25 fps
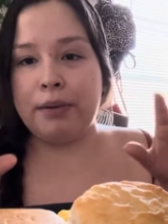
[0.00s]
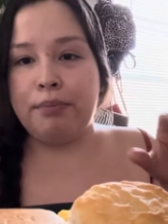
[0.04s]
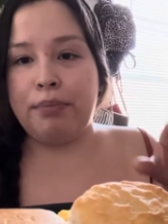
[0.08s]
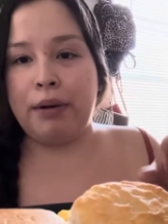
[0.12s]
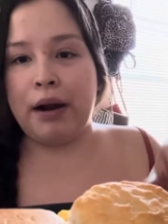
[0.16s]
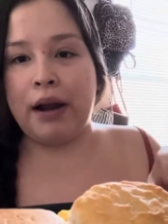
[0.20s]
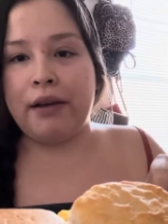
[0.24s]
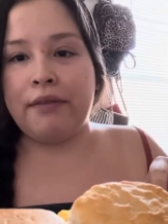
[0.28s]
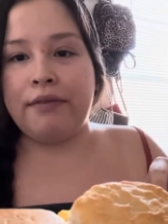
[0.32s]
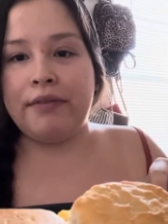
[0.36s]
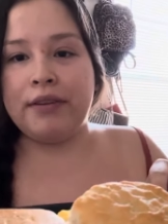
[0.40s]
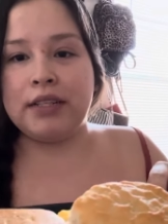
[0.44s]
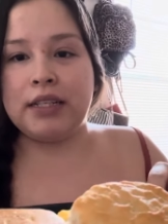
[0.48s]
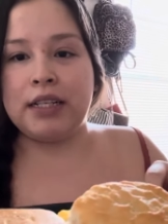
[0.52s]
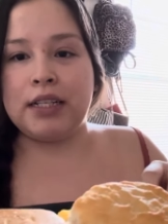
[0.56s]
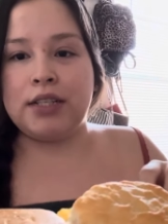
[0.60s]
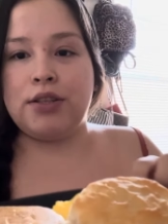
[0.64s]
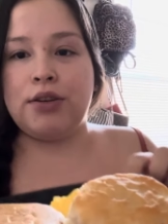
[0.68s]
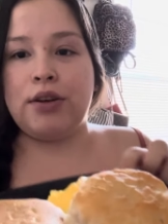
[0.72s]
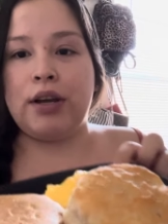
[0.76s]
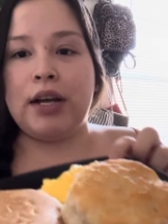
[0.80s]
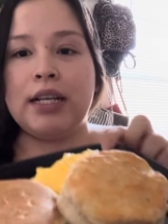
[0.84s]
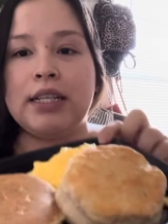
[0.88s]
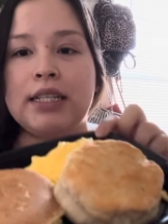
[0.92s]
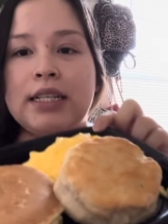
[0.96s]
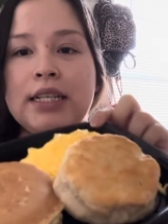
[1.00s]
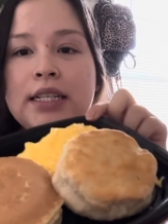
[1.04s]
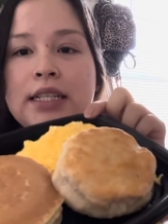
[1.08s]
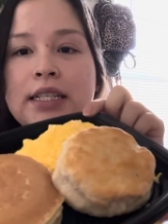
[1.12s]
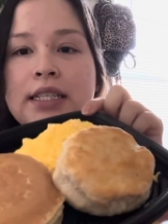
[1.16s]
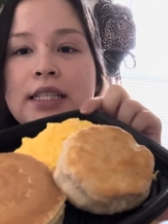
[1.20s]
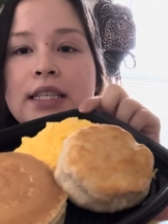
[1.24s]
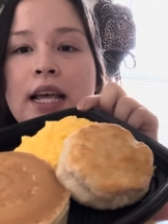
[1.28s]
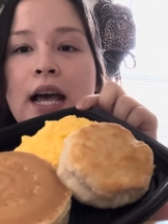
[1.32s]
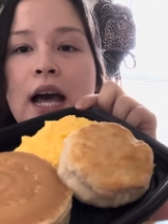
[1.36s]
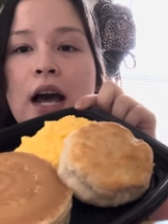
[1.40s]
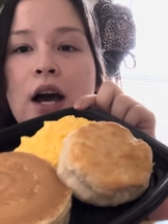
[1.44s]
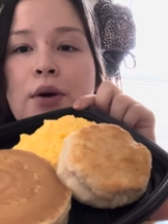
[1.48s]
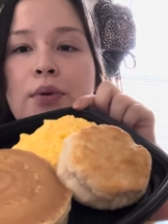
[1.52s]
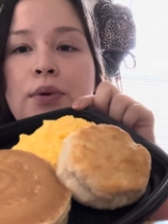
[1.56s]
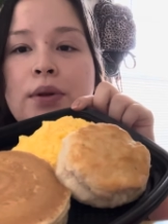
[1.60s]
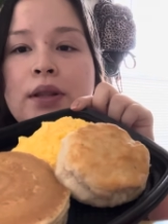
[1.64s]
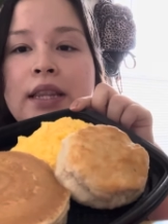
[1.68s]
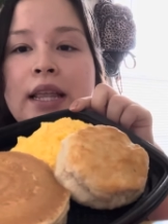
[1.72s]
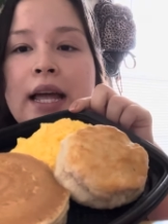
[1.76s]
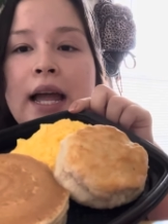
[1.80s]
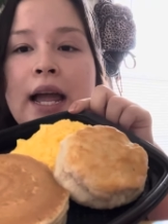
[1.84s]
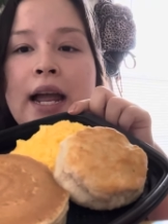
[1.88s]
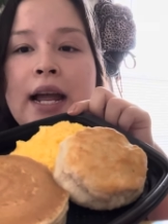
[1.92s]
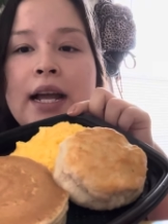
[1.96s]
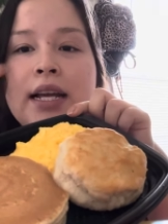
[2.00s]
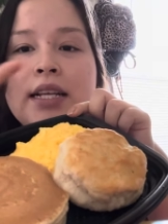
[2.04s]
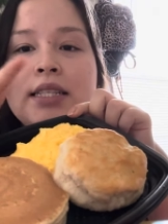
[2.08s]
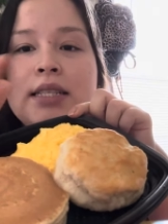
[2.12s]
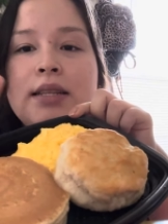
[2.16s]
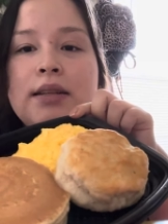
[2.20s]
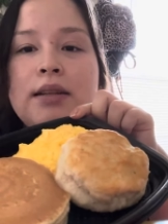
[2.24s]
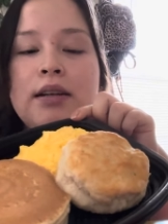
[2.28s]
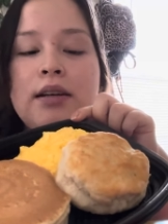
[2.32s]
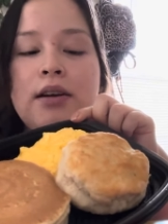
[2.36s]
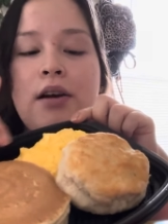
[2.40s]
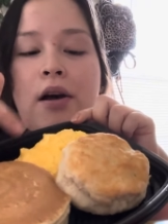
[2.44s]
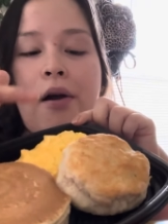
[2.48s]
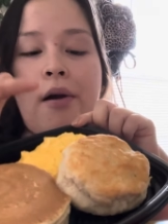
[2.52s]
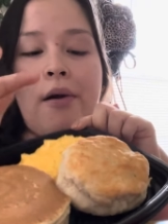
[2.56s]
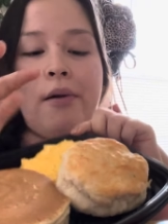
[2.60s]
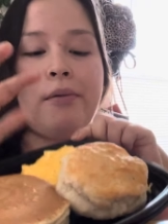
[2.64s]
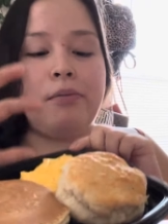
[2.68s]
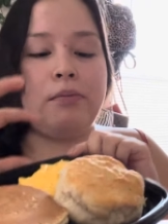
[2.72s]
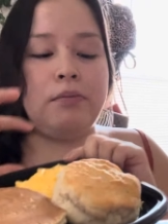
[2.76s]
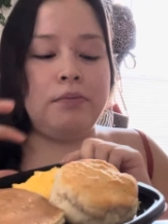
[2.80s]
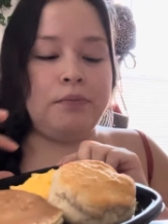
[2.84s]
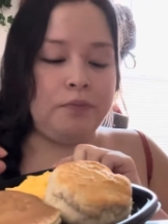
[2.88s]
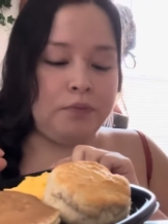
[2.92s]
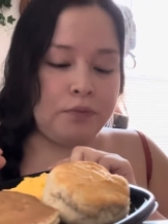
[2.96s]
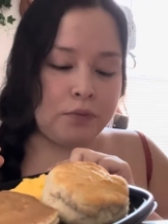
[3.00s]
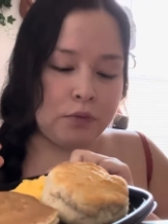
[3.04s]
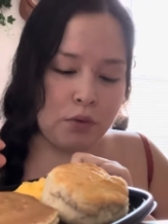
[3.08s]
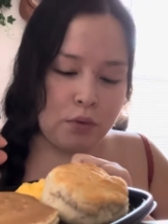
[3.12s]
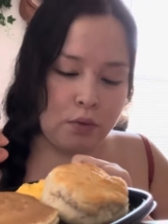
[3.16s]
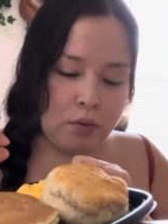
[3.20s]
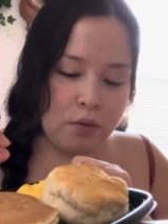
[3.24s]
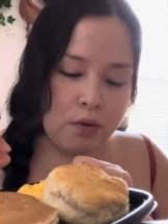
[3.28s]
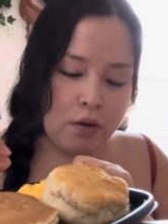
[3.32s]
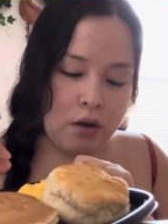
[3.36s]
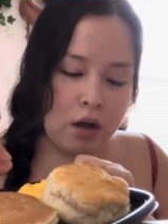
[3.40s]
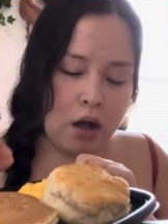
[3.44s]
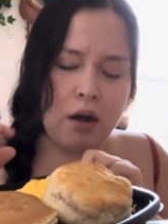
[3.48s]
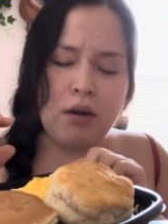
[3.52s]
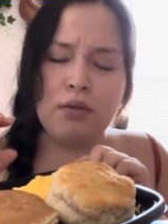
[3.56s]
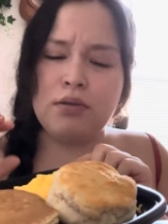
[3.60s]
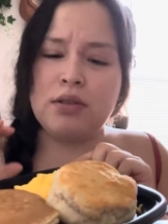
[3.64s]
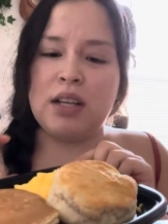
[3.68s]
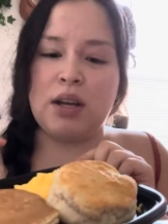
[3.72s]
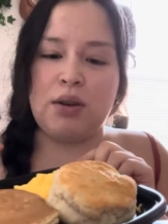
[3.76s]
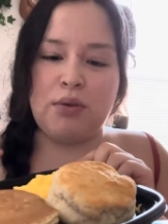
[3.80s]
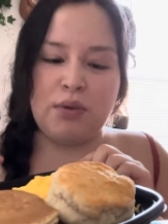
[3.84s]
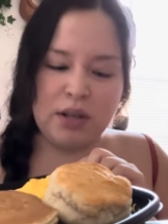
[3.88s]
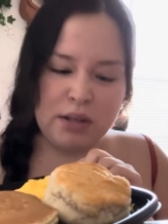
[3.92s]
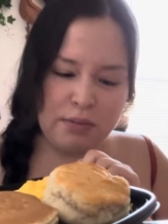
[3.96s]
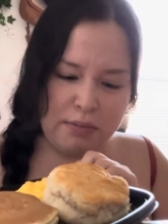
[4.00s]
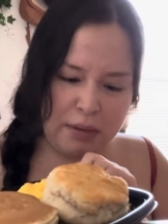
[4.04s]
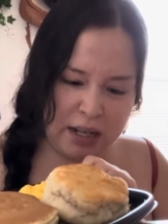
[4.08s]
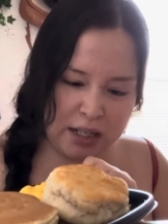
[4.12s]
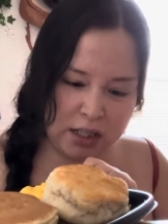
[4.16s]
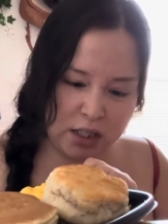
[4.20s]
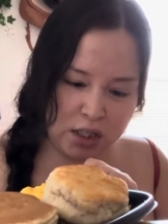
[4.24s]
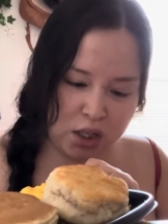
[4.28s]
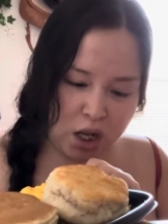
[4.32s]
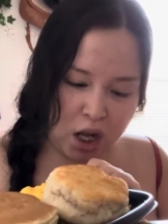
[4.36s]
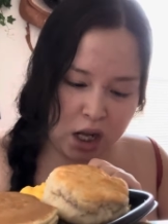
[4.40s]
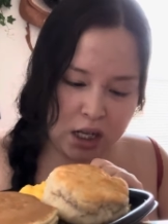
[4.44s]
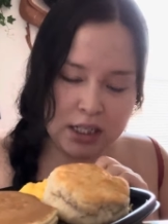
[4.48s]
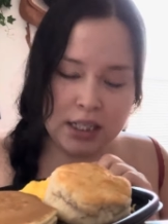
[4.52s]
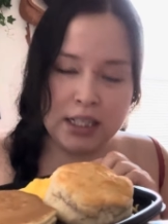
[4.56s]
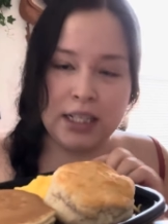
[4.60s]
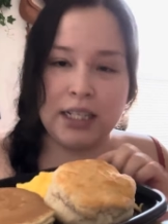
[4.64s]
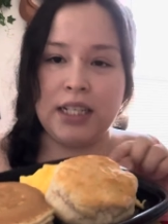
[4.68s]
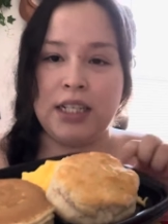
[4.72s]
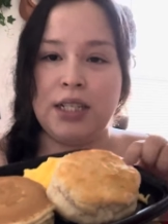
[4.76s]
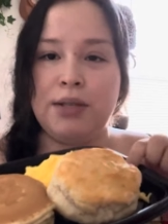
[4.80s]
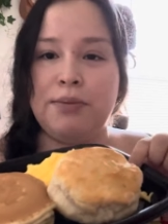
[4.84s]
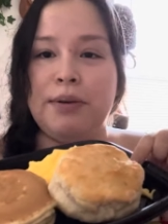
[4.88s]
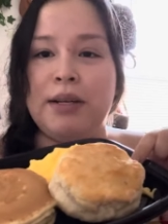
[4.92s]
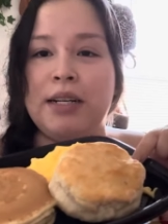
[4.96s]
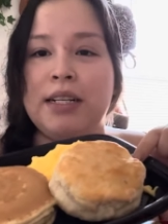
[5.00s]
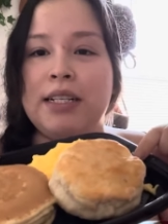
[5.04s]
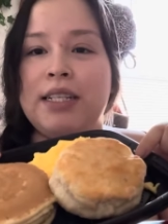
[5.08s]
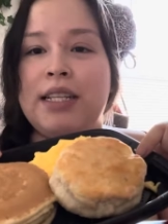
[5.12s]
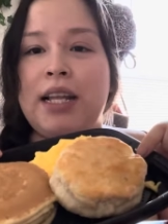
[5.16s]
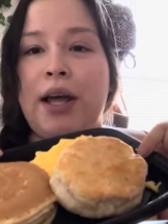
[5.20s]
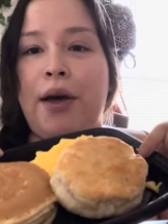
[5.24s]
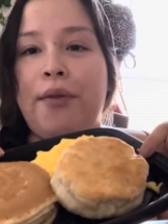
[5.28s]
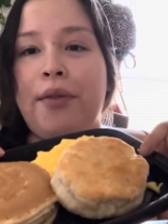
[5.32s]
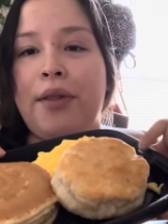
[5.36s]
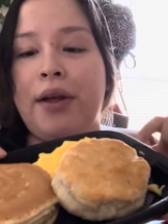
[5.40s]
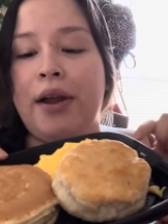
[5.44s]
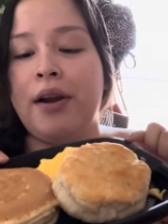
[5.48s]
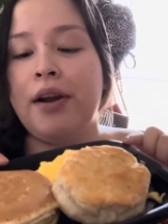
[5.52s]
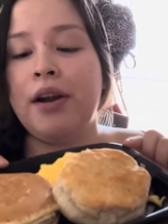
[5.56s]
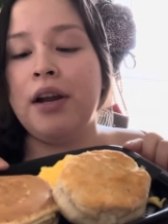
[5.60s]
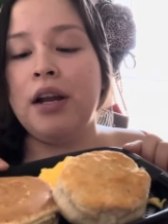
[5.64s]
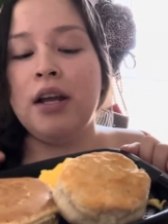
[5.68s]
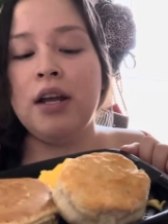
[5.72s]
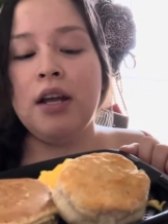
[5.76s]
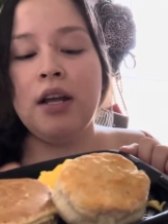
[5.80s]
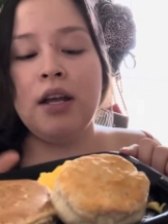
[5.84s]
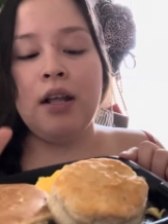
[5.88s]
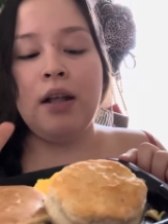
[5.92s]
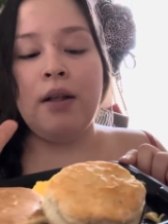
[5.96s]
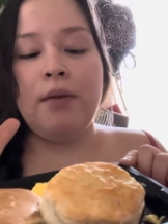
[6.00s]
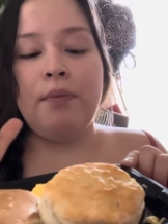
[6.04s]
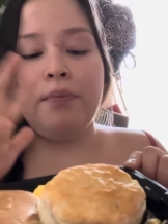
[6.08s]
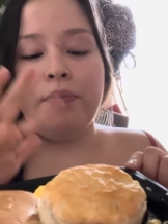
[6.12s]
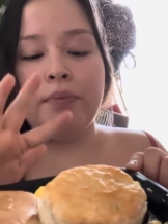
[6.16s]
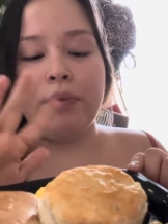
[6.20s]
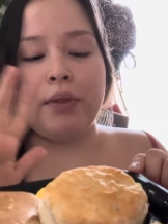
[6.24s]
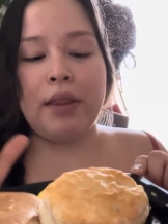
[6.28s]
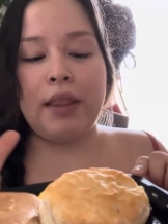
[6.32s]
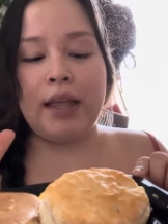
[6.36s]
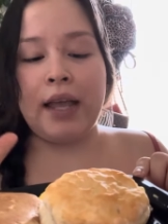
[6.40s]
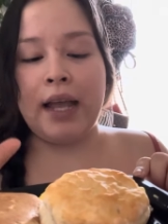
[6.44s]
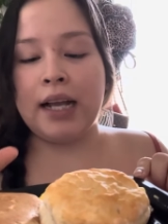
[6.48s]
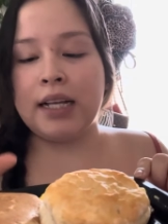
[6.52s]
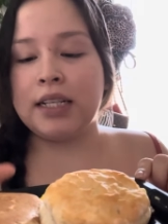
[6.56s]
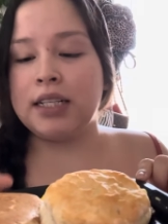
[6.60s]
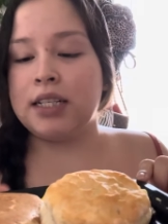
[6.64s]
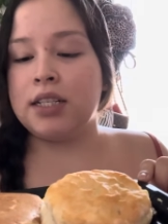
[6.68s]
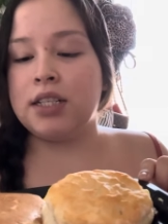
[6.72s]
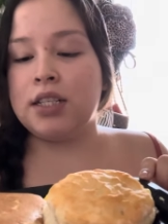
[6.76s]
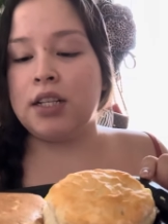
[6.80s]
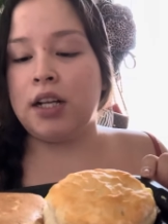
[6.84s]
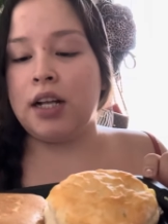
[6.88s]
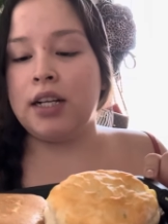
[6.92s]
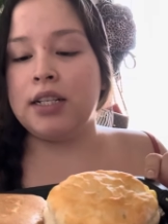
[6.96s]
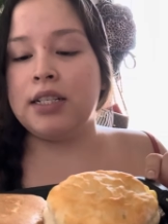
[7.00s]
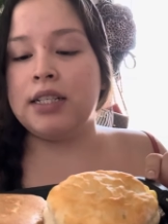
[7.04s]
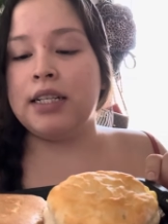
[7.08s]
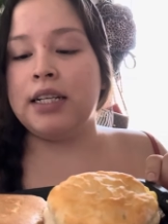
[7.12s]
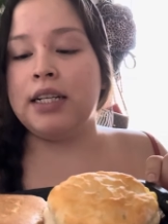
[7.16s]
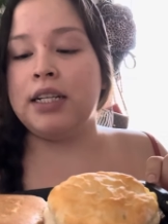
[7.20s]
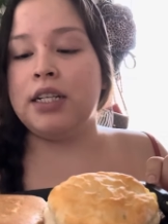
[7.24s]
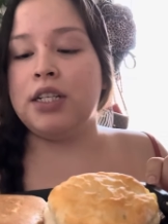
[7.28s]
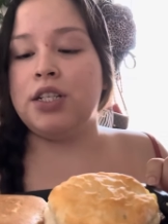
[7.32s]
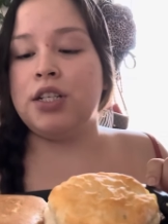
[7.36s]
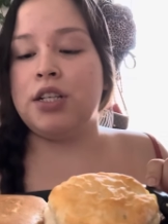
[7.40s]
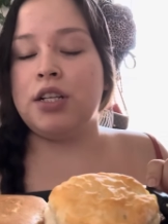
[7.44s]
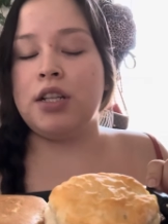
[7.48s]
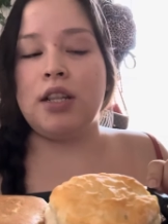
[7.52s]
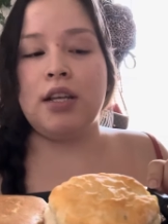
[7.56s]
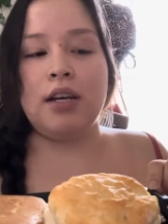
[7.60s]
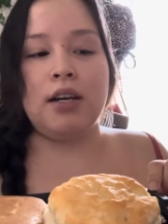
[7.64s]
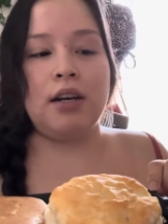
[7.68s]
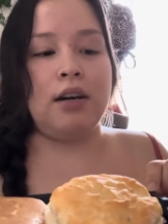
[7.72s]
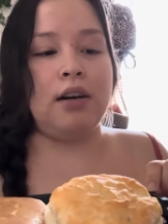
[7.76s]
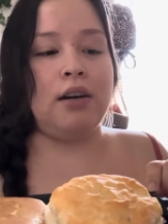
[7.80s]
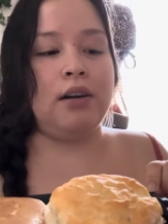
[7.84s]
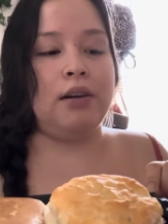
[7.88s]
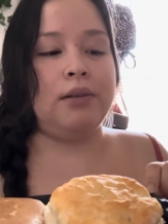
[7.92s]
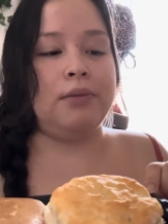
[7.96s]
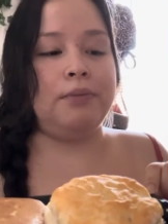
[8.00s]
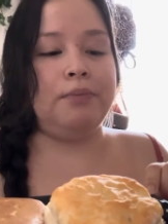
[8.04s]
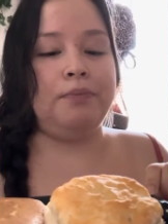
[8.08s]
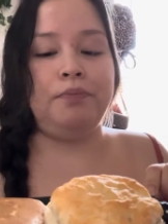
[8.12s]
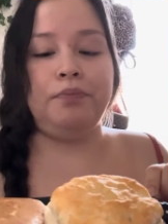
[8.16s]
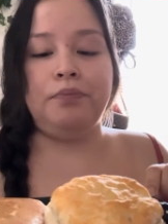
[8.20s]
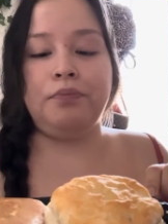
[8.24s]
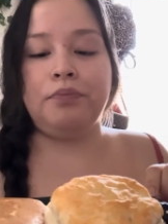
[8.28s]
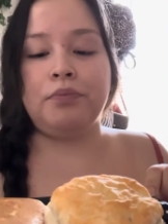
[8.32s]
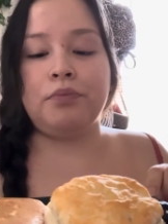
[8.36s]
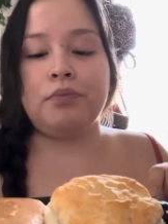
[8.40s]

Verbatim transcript: breakfast, as you guys can tell, with the eggs. The um, I was like, where's my sausage? But it's down there. The eggs, the sausage, the um.